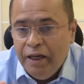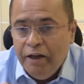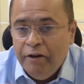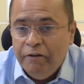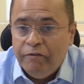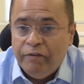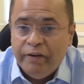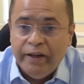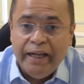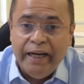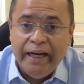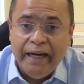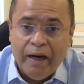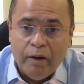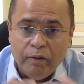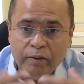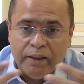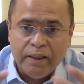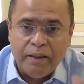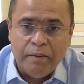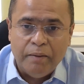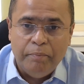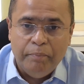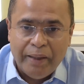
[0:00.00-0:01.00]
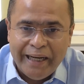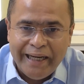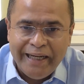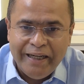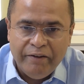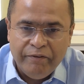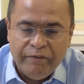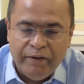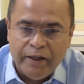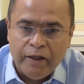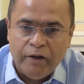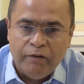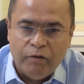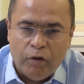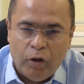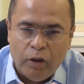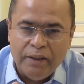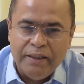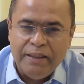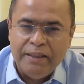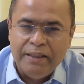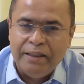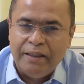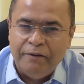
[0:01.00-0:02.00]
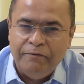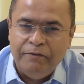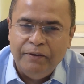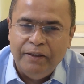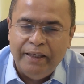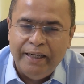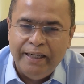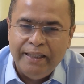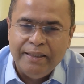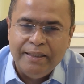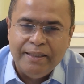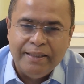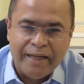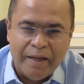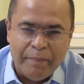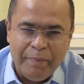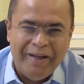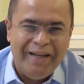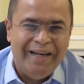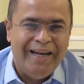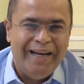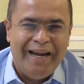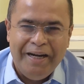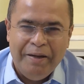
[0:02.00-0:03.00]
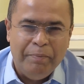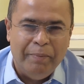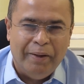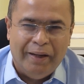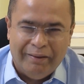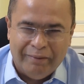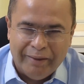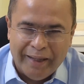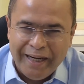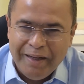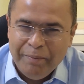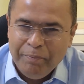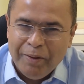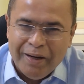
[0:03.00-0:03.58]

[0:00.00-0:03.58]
figuring out the combined effect of all these configurations can be a nightmare, right?